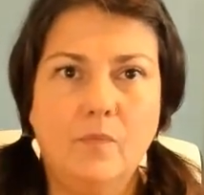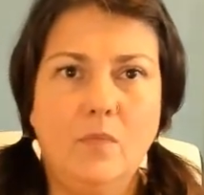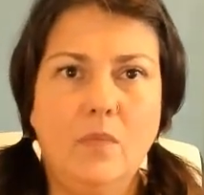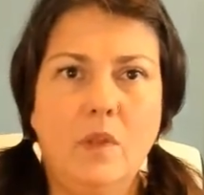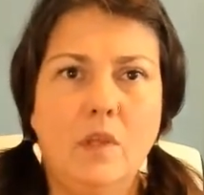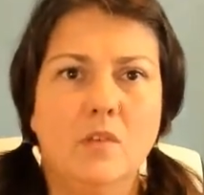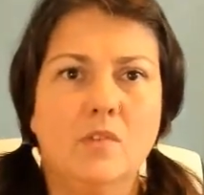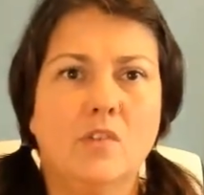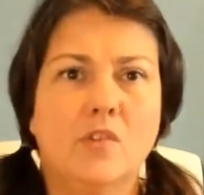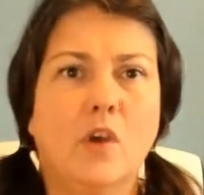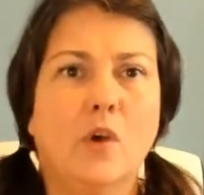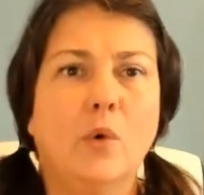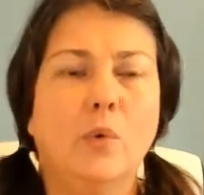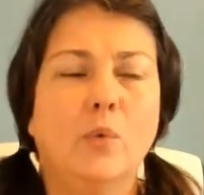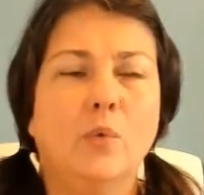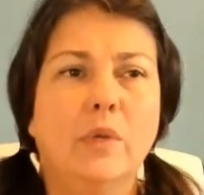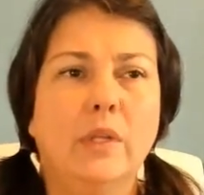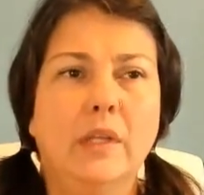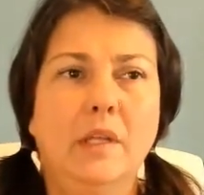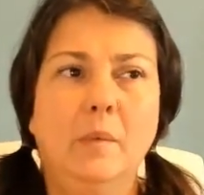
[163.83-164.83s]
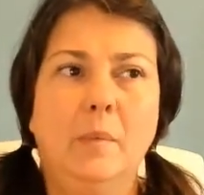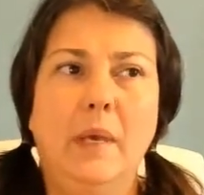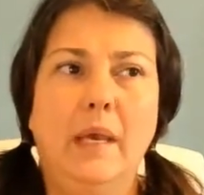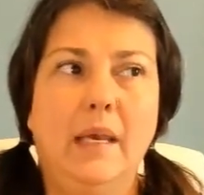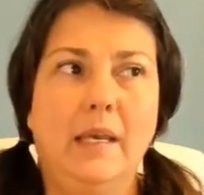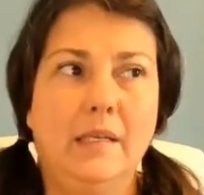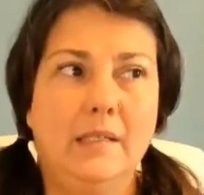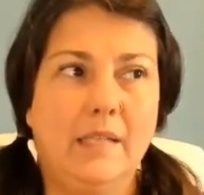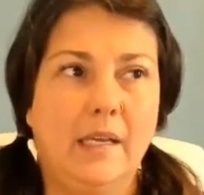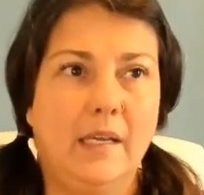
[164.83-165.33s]
So really
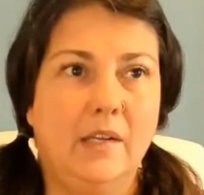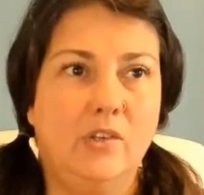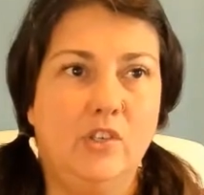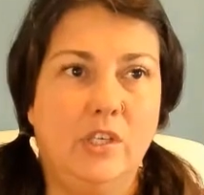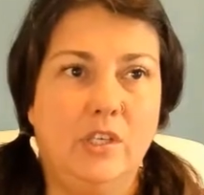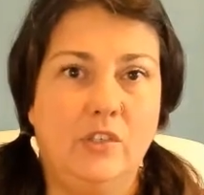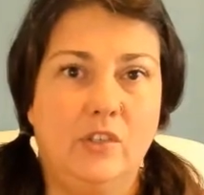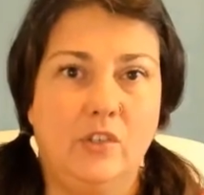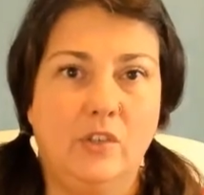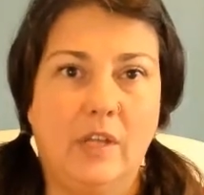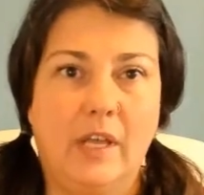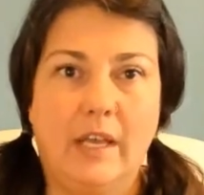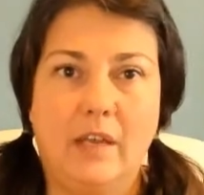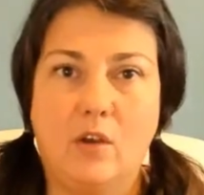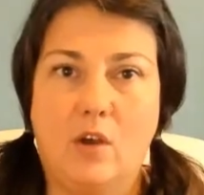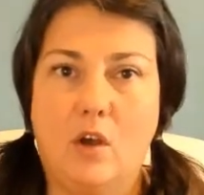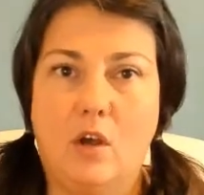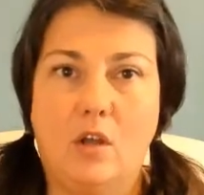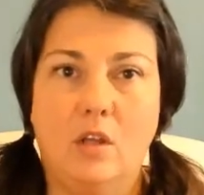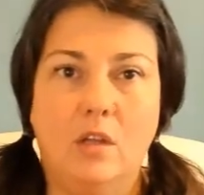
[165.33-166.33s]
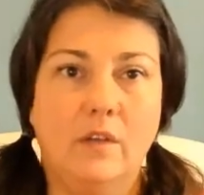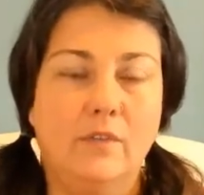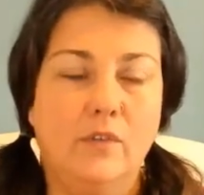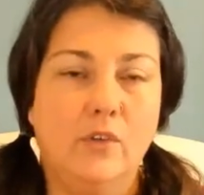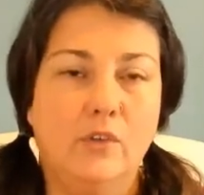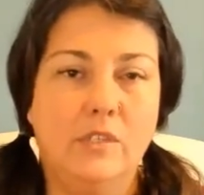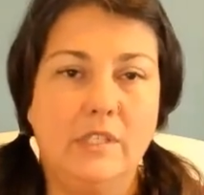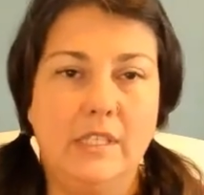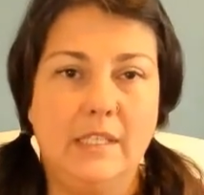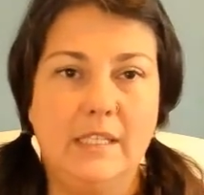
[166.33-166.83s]
paying attention to like all of
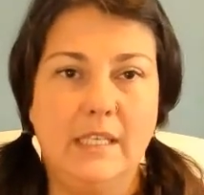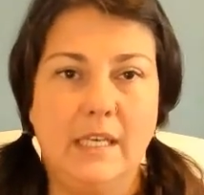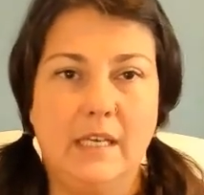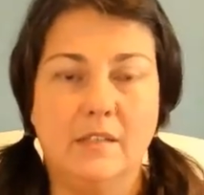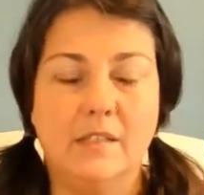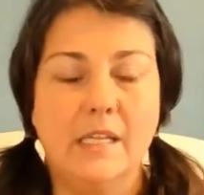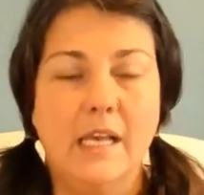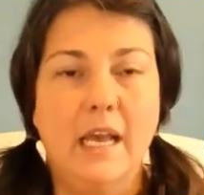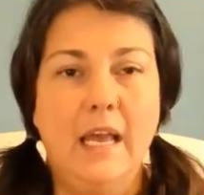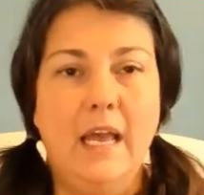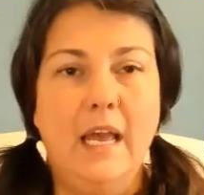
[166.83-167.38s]
your details.